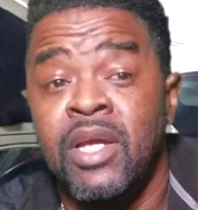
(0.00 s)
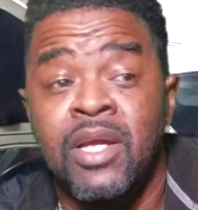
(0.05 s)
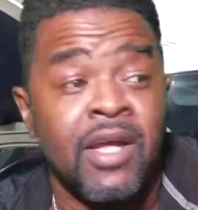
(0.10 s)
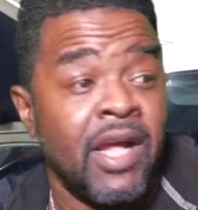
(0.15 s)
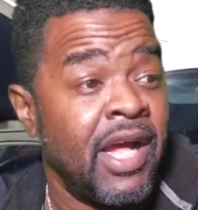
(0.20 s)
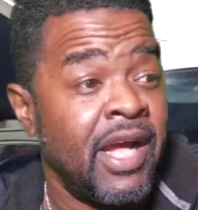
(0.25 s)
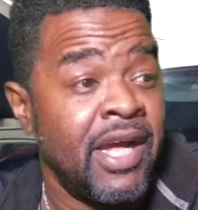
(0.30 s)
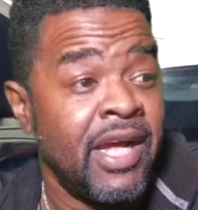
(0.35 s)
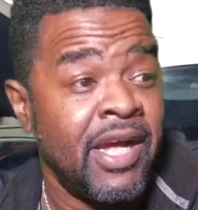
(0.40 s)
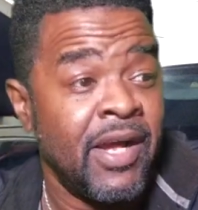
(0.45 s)

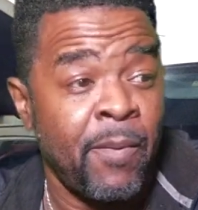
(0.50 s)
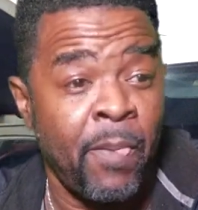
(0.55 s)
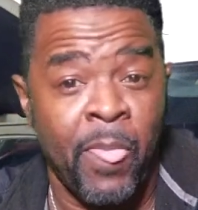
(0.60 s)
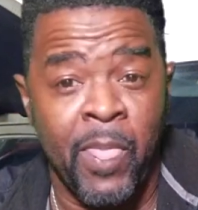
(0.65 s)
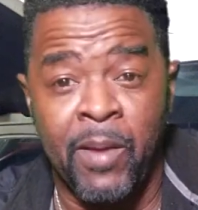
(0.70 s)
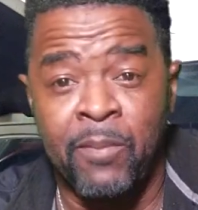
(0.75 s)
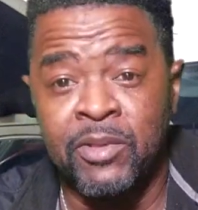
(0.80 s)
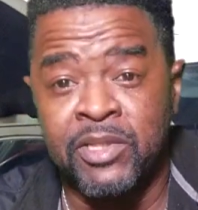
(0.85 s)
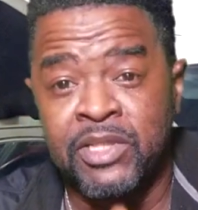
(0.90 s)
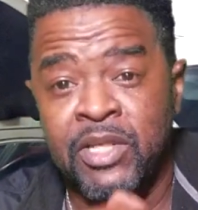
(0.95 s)
I'm
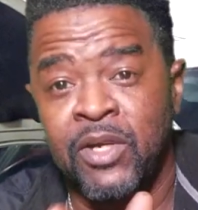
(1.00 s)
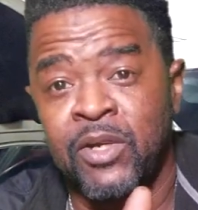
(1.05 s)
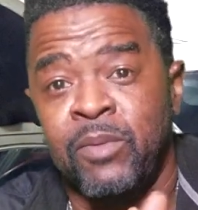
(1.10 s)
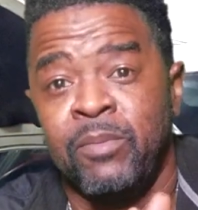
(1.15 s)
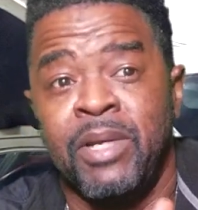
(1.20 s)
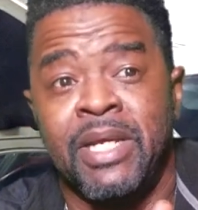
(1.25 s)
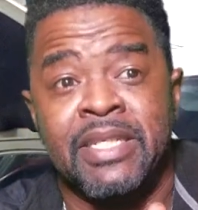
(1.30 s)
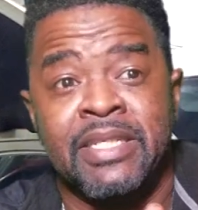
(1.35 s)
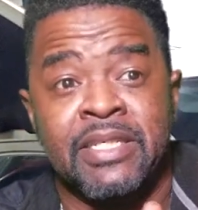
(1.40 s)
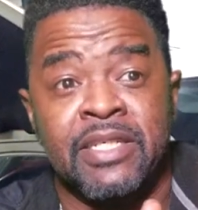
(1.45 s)
gonna talk
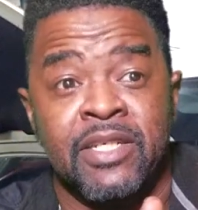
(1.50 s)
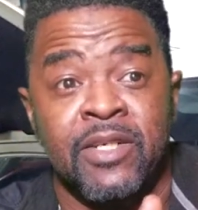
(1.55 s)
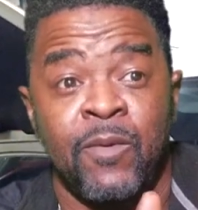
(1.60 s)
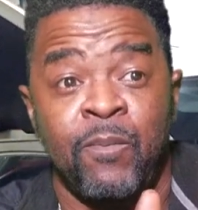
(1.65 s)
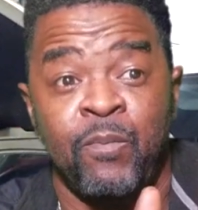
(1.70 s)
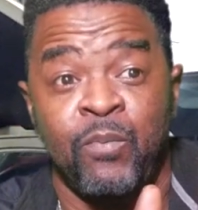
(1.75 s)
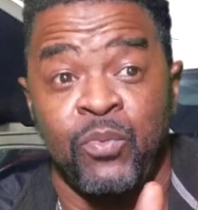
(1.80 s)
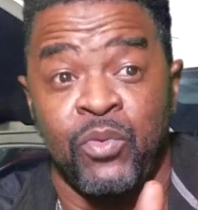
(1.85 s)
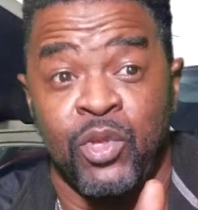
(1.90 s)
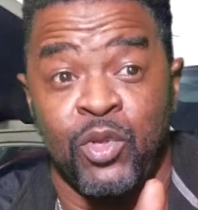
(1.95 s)
about the
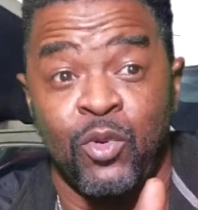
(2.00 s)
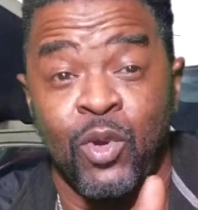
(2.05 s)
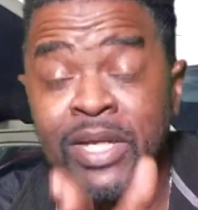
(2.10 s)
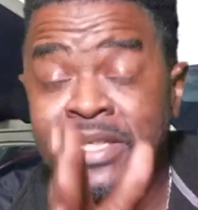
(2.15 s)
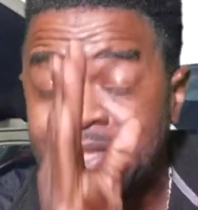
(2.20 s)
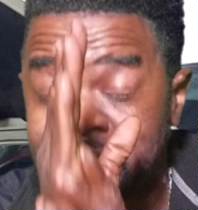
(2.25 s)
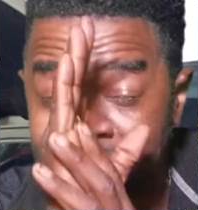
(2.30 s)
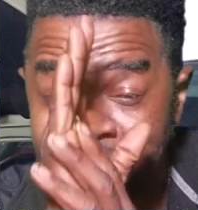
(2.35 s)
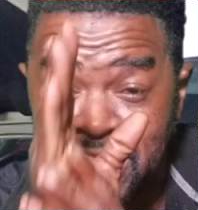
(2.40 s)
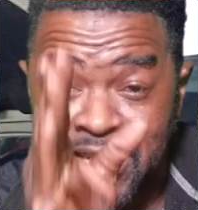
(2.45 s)

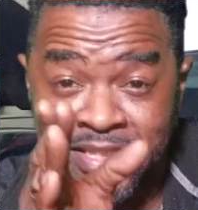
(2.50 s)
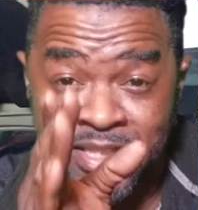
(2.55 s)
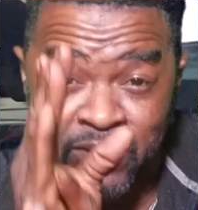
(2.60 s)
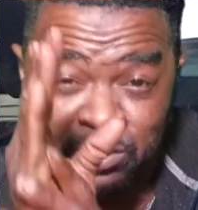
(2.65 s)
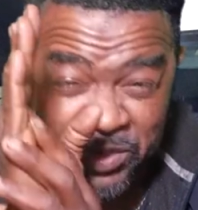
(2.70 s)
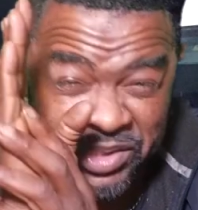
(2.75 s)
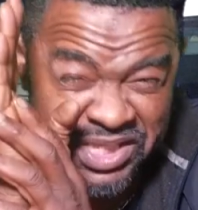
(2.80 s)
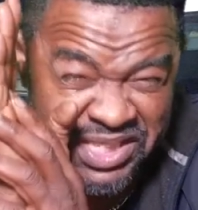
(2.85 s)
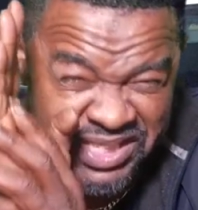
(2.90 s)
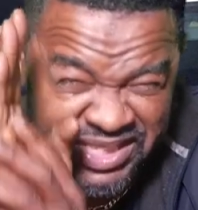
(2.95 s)
Chrysler got some
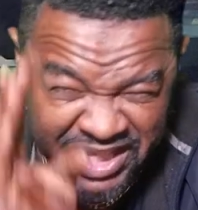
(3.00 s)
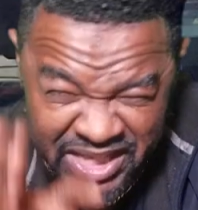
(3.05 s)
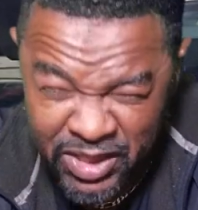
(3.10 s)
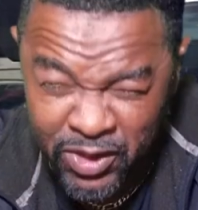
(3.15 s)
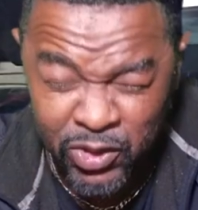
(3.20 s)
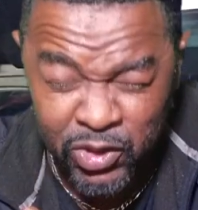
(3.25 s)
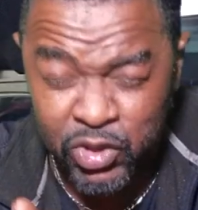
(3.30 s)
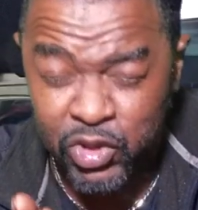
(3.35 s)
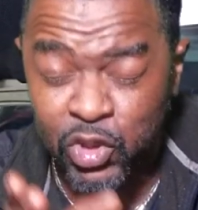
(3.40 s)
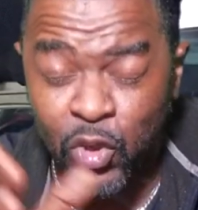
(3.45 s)

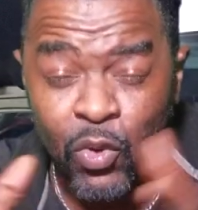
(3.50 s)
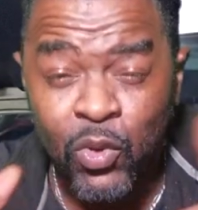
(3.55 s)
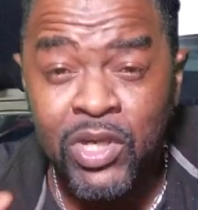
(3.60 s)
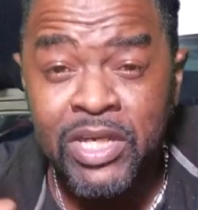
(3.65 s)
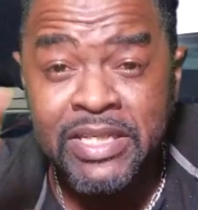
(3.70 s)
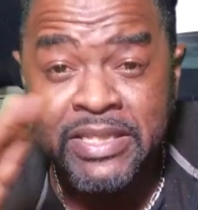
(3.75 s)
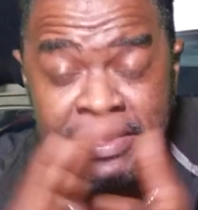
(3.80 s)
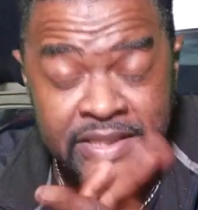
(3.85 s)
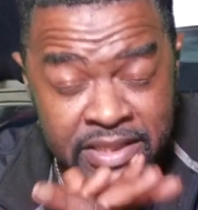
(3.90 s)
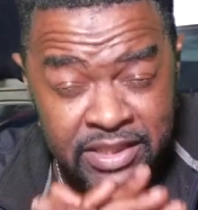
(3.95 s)
sealed,
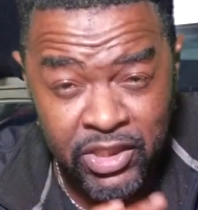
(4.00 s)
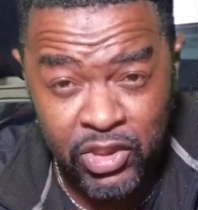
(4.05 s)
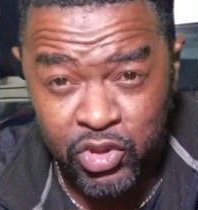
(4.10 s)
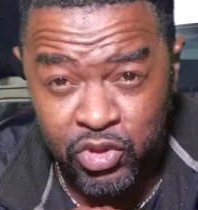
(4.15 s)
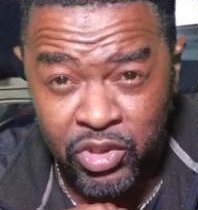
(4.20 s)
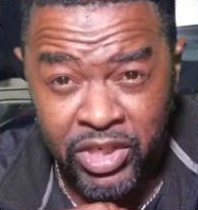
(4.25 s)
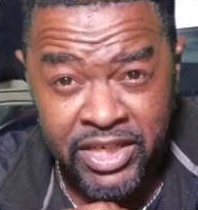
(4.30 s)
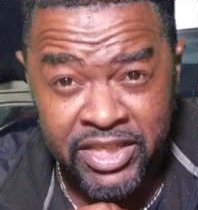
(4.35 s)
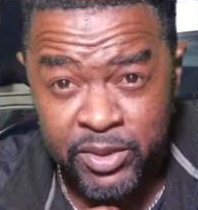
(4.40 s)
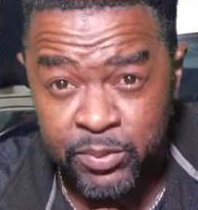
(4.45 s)
totally sealed
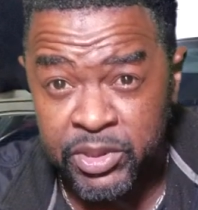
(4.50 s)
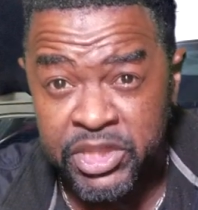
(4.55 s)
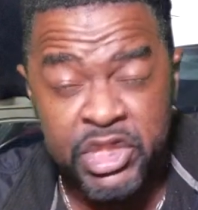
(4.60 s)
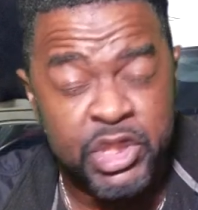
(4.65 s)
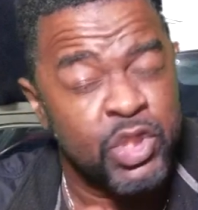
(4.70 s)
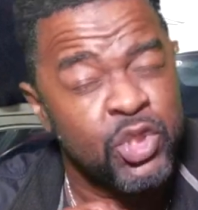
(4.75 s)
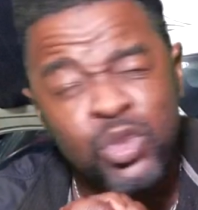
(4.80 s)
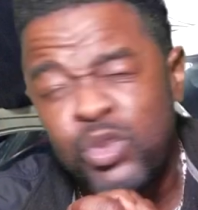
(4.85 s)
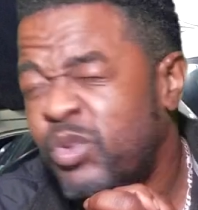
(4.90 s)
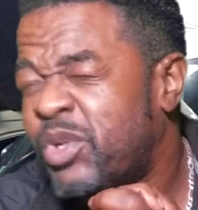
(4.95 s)

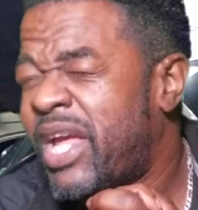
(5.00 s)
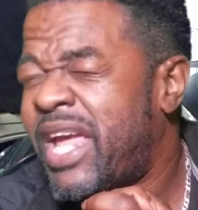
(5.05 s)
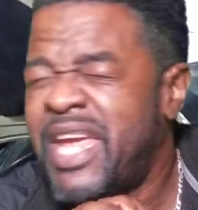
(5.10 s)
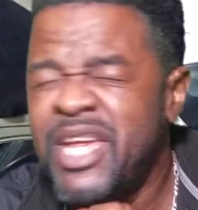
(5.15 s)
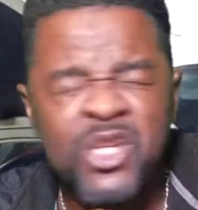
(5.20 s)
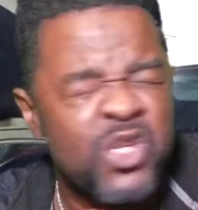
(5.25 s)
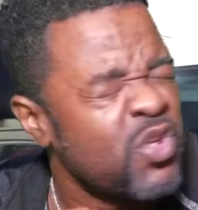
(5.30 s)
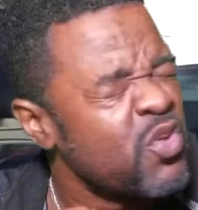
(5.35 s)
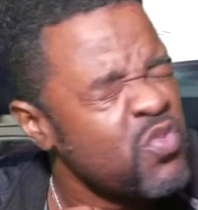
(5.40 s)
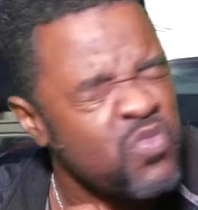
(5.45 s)
transmission. You
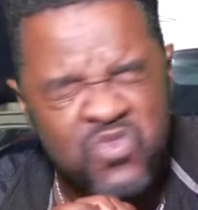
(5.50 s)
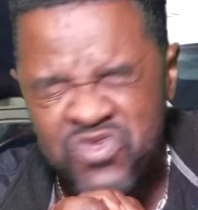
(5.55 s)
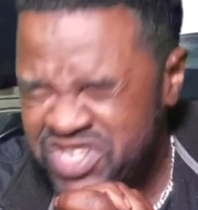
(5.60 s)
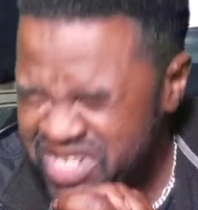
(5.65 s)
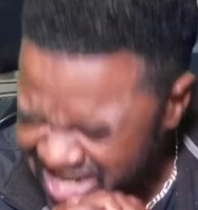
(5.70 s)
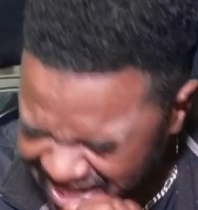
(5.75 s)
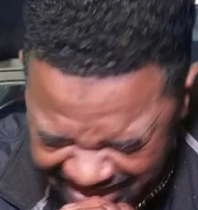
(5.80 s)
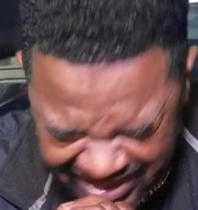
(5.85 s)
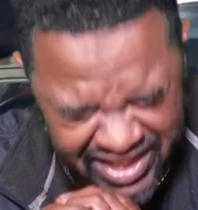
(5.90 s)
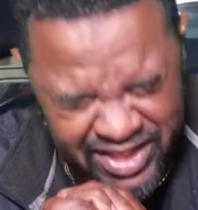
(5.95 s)
can't do
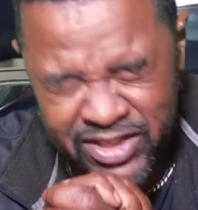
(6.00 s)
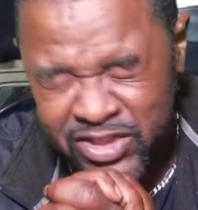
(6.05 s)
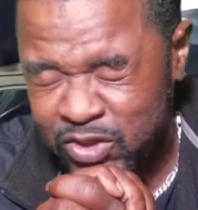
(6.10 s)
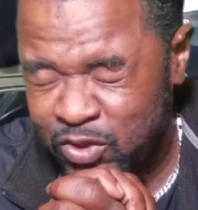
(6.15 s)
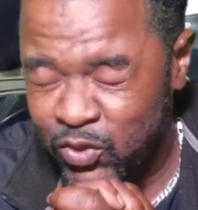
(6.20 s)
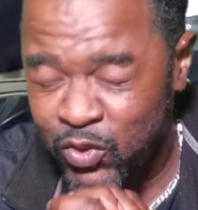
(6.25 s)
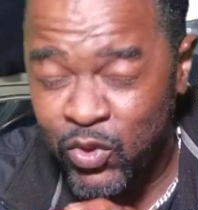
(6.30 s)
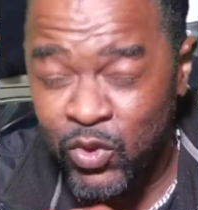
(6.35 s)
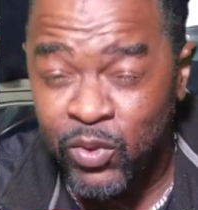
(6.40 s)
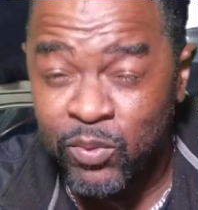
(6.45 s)
nothing to
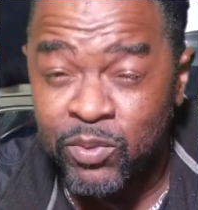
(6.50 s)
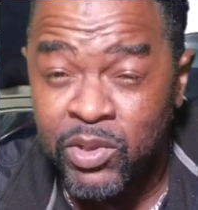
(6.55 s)
them.